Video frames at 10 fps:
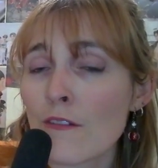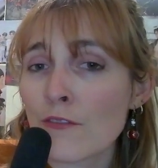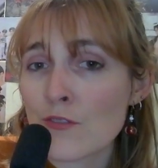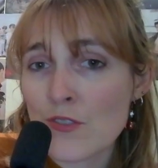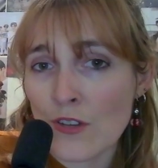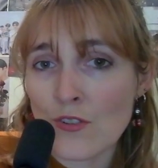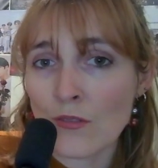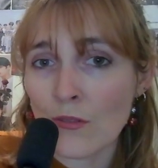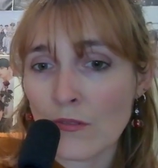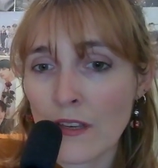for such
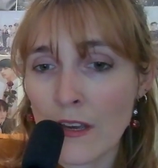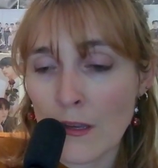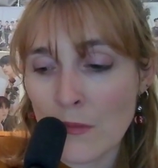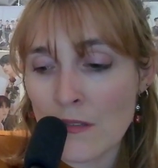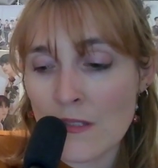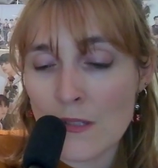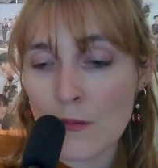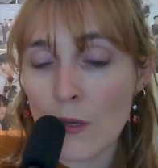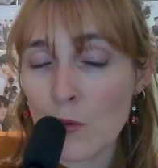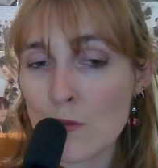a long time, because it
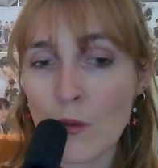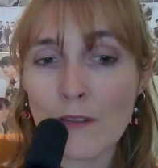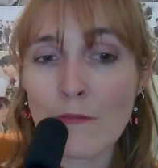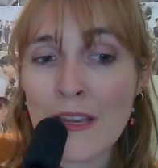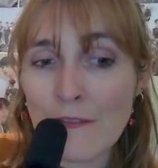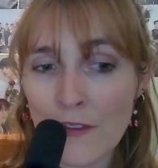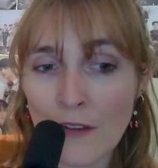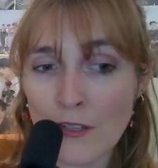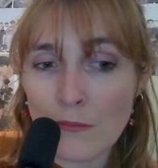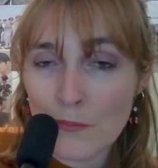was one of my
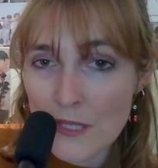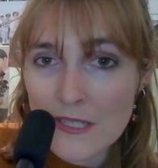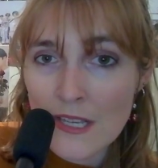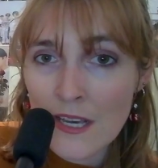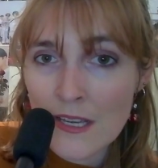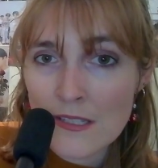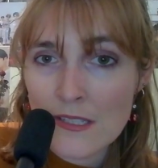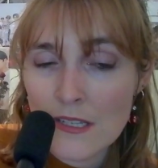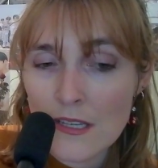favorite B-sides.